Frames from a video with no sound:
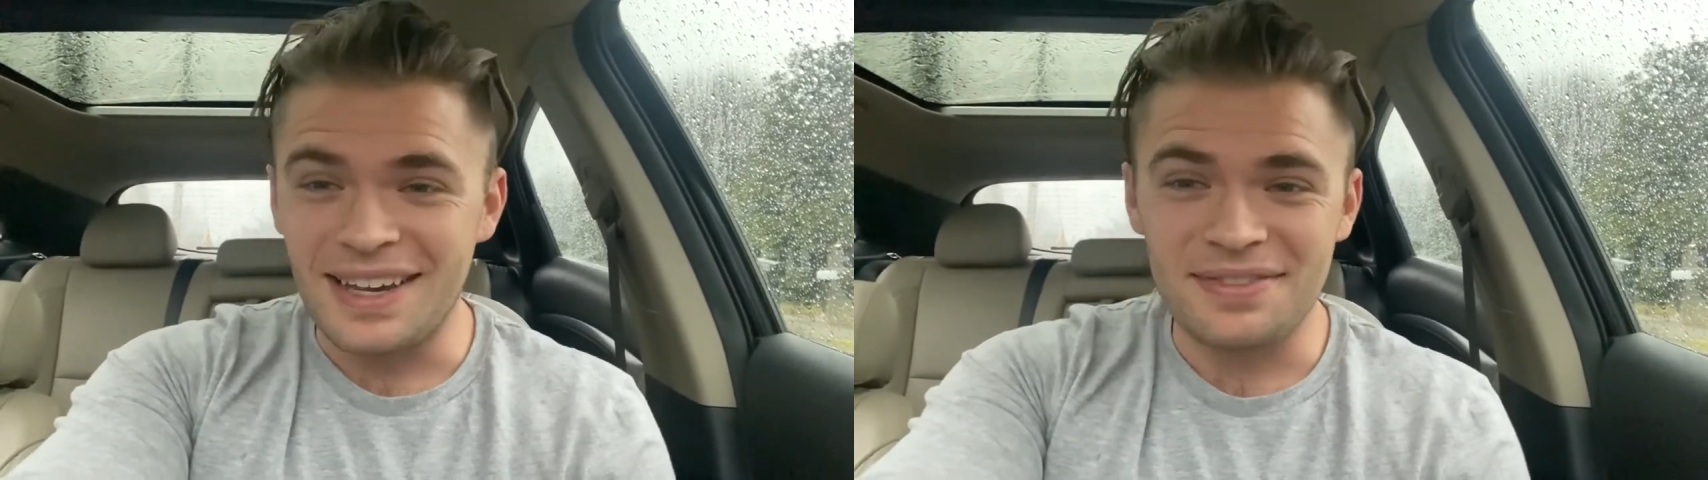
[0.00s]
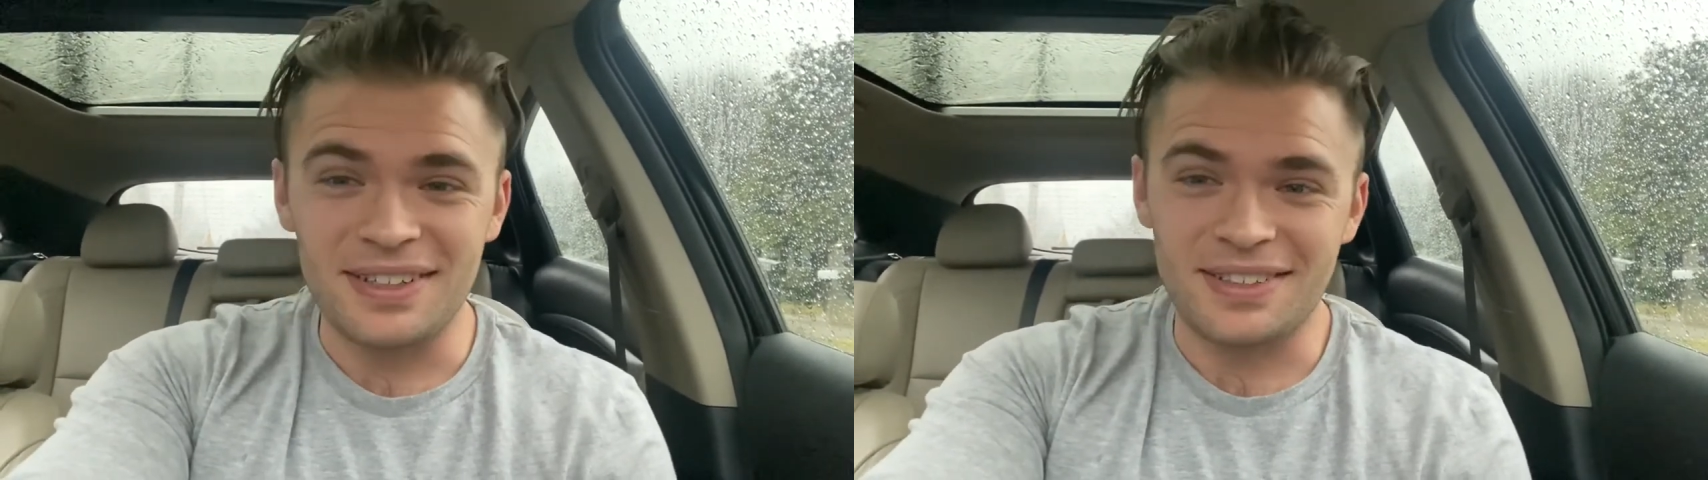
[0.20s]

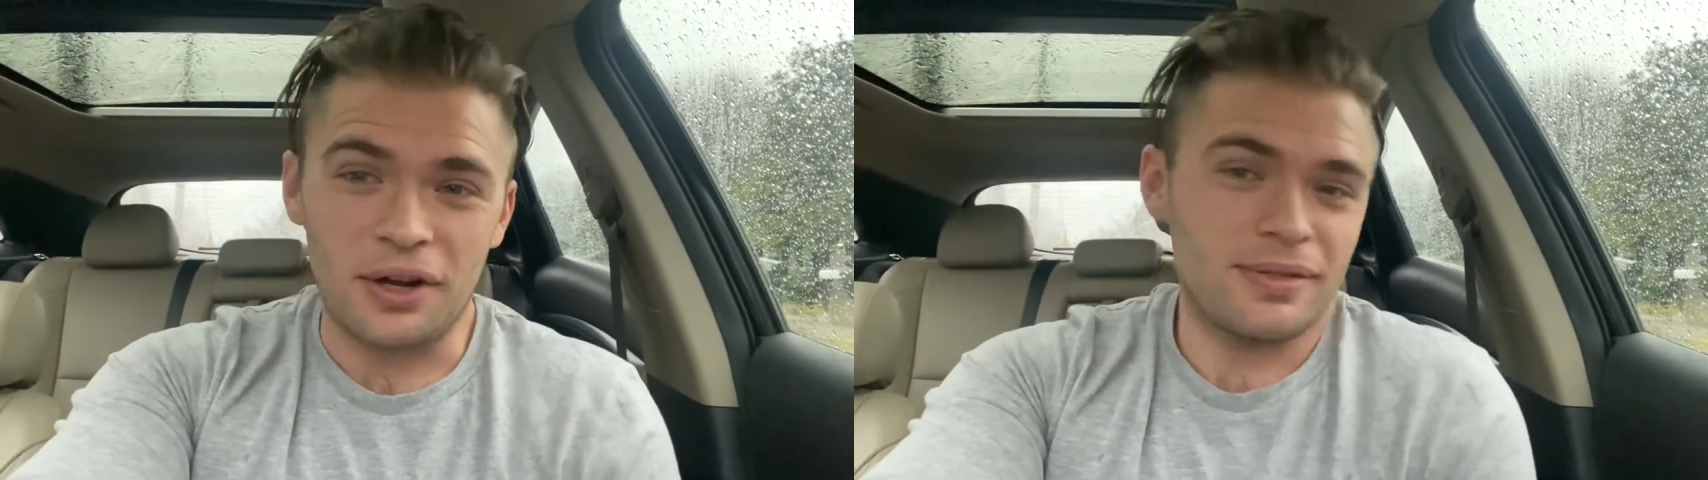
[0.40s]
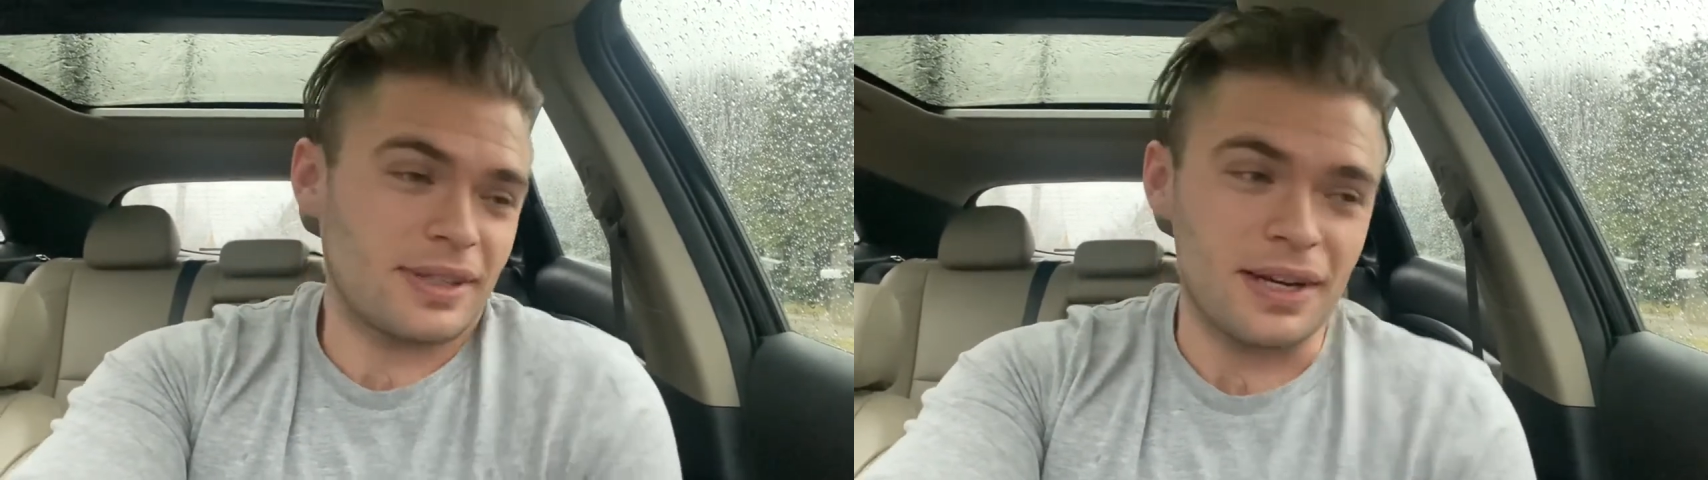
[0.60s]
If it
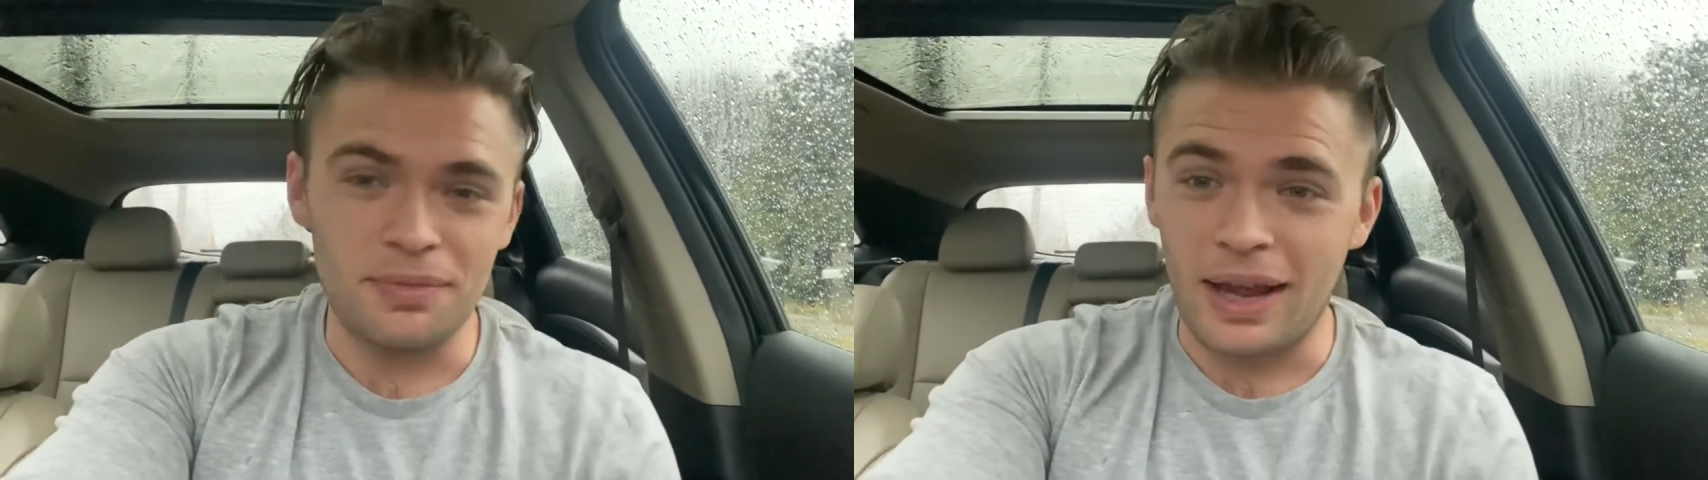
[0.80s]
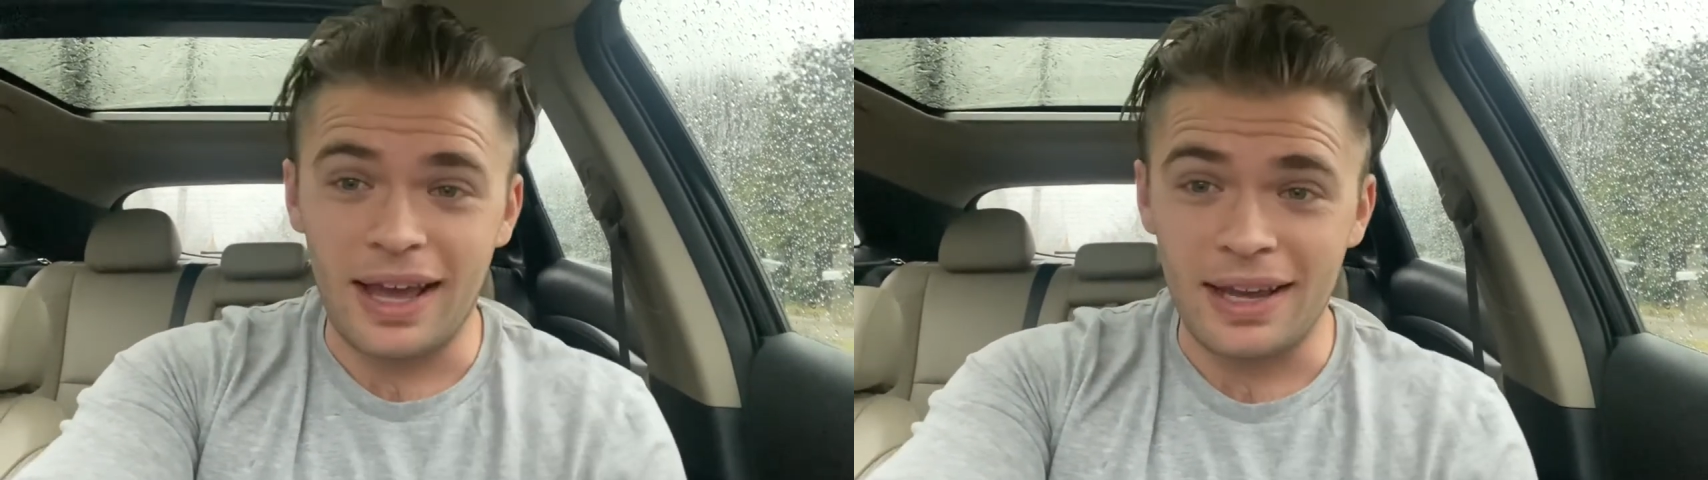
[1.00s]
don't,
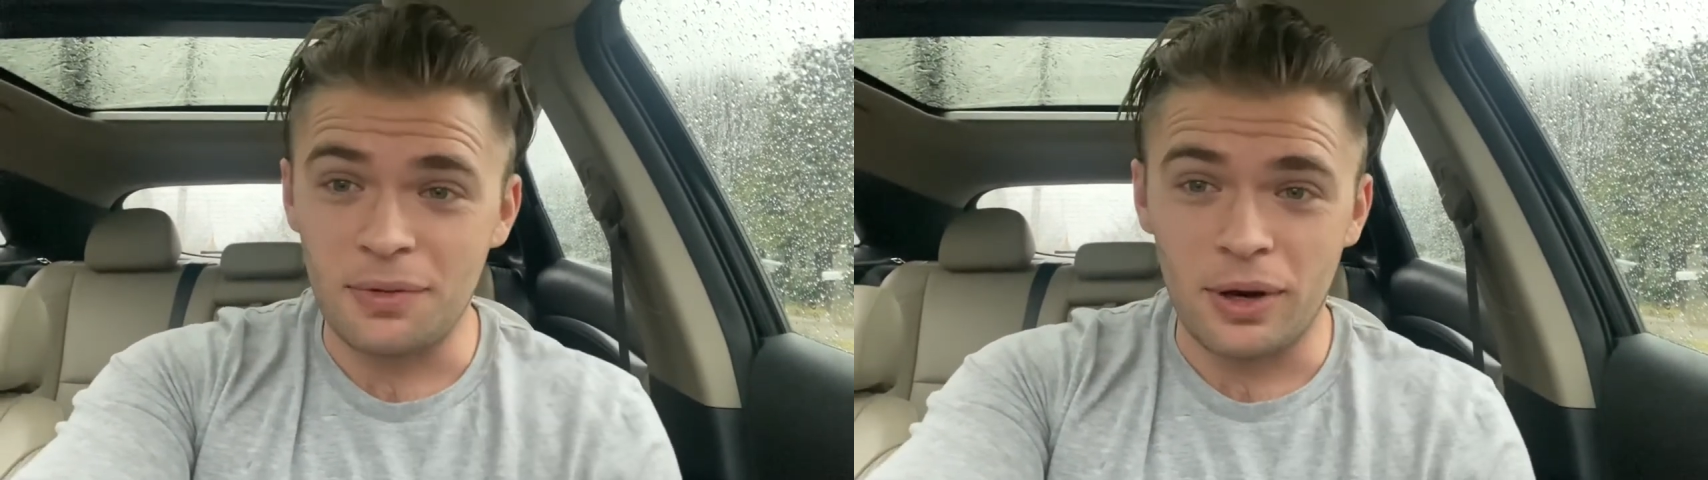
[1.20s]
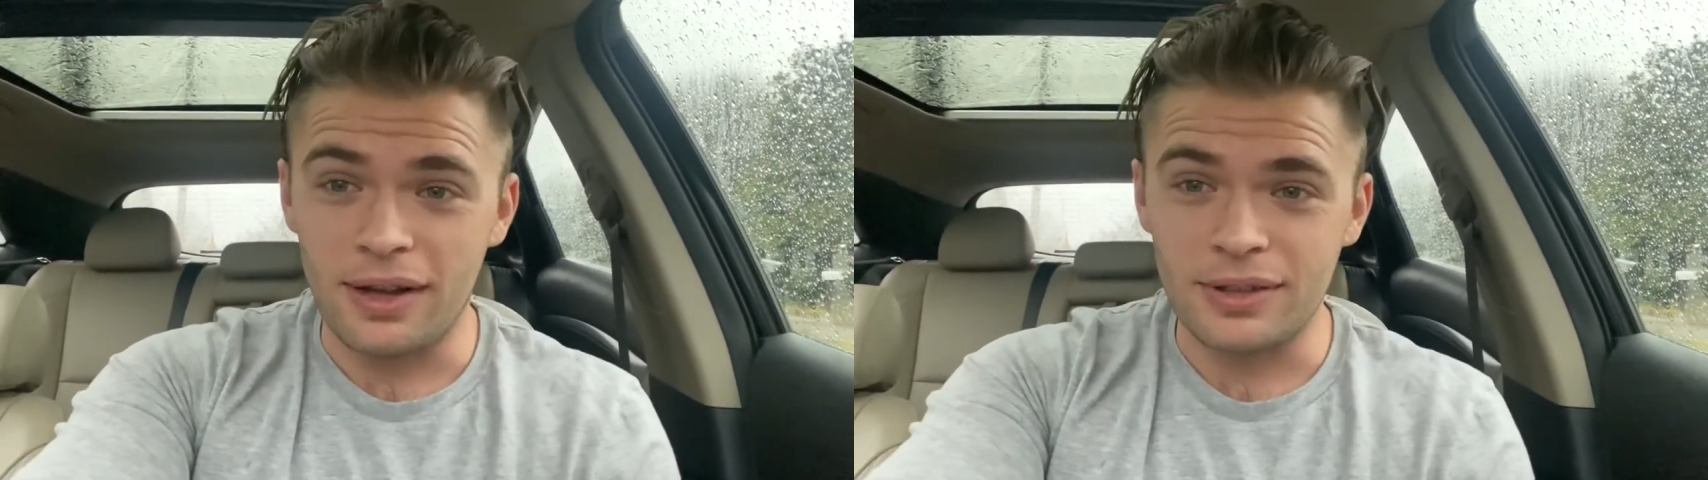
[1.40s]
then hey,
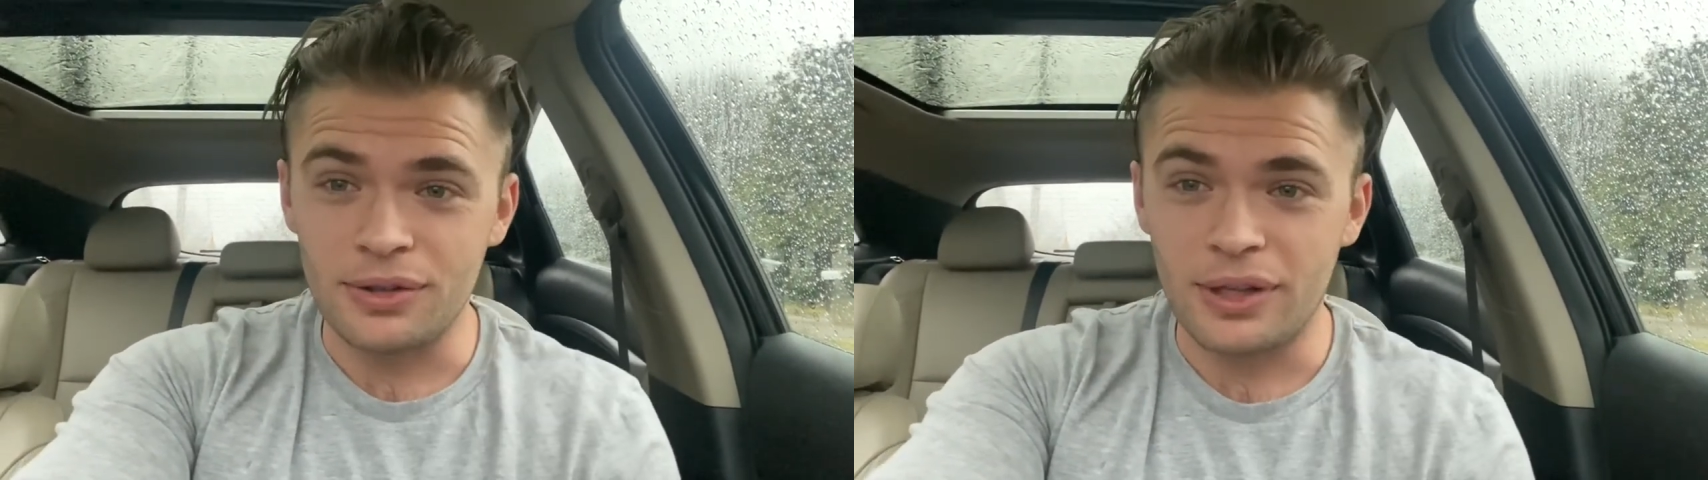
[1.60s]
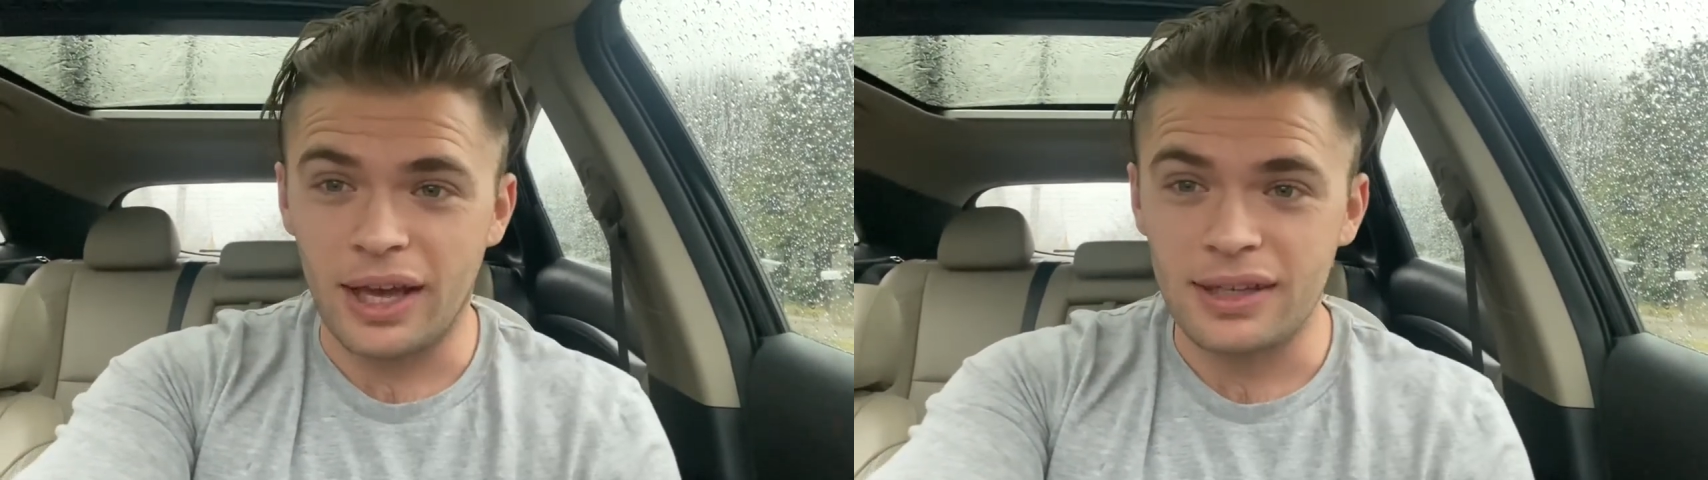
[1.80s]
whatever,
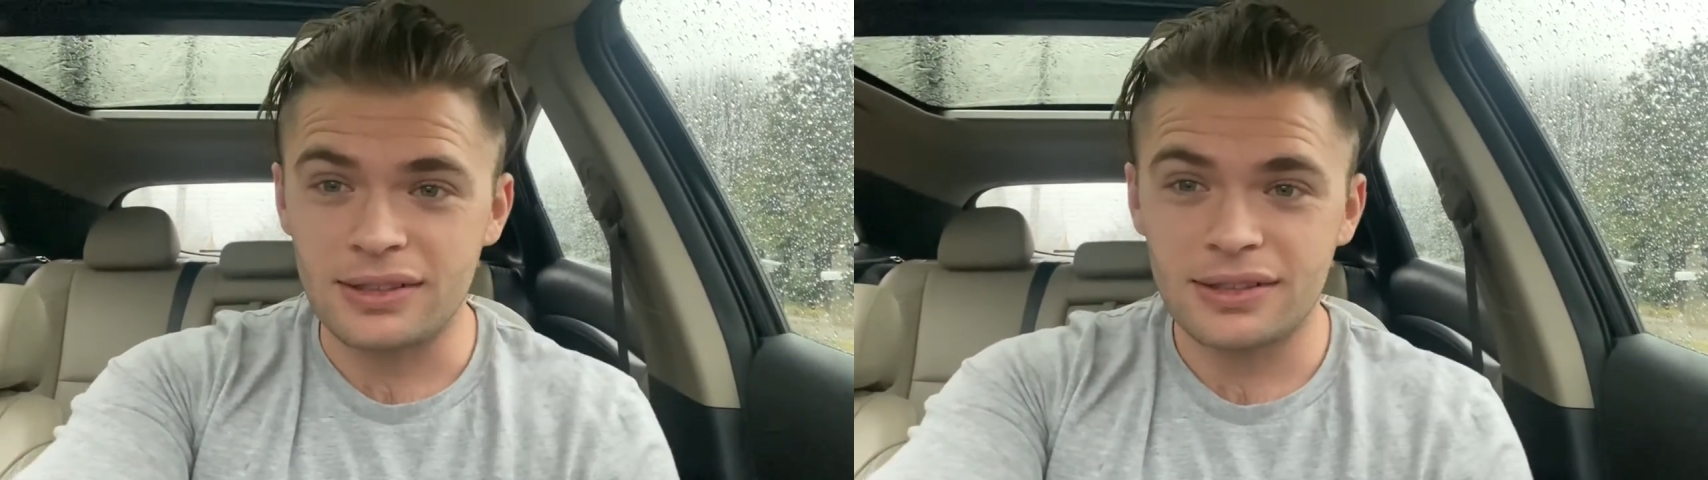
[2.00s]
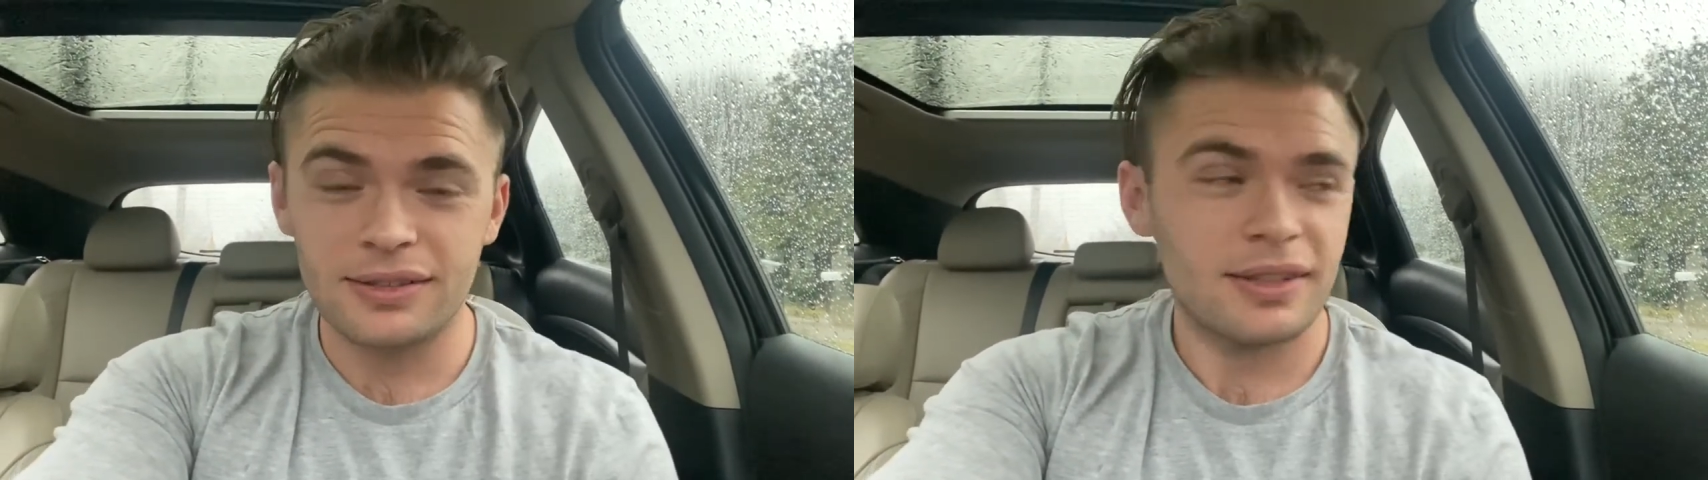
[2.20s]
who cares.